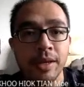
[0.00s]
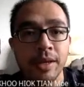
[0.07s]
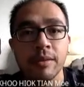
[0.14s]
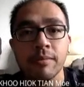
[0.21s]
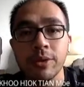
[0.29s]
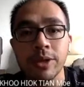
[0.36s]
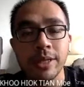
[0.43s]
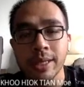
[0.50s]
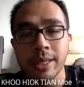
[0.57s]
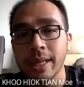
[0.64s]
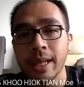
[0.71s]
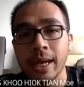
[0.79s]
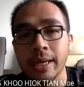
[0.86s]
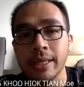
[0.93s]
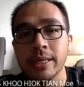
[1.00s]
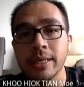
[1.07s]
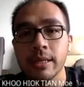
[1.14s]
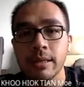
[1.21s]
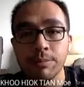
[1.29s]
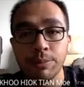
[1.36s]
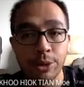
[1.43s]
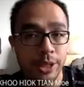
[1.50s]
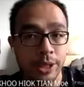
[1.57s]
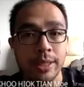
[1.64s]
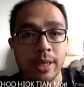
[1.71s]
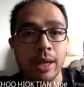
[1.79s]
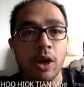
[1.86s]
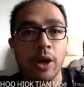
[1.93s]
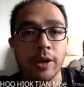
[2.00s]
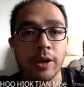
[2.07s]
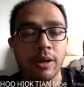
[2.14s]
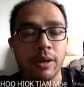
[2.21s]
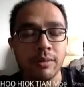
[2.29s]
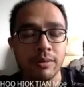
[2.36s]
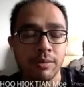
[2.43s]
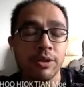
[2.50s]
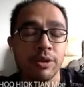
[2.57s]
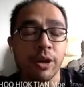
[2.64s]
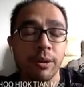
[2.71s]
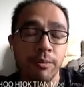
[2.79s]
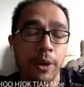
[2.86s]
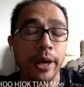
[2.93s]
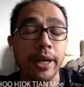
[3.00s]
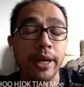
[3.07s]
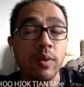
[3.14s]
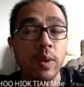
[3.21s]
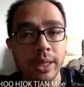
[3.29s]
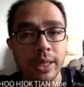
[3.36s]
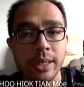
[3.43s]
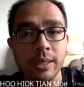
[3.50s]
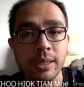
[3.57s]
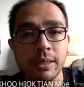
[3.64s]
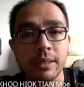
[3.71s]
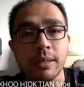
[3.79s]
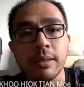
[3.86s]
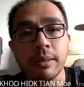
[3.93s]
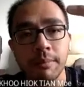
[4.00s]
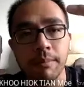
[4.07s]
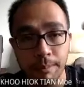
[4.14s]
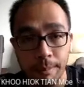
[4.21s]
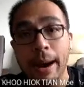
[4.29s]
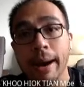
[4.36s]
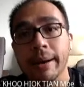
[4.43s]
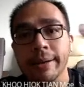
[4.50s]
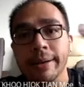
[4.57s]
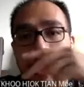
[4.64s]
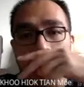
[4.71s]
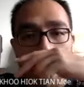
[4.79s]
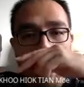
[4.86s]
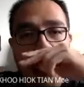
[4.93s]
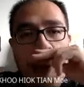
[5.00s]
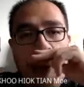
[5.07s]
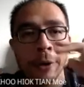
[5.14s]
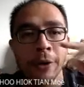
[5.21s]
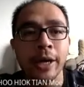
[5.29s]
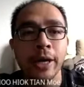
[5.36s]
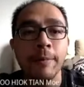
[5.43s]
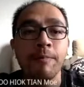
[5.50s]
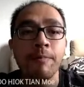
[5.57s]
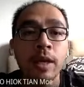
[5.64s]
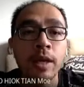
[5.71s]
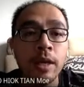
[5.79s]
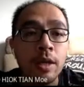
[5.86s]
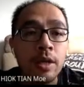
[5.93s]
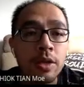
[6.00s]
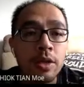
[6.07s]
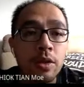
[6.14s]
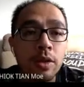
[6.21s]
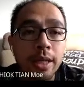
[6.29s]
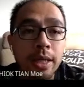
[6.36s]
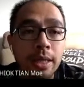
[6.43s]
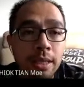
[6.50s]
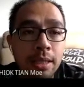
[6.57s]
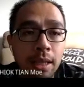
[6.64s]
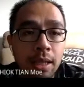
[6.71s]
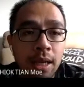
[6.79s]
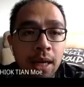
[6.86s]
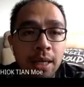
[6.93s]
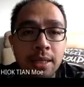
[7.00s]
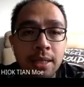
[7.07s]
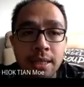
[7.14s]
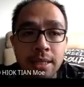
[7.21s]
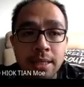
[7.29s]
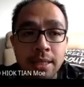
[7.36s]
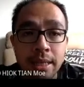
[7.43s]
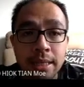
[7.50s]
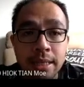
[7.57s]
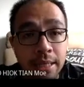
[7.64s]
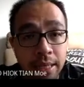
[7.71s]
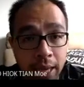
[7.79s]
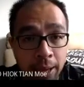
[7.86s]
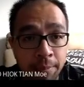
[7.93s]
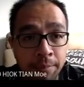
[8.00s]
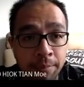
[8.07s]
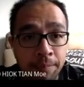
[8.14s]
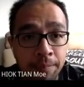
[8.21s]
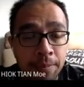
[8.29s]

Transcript: Put inside ice, put inside boiling water, mark. Okay. So inside ice is 6 cm.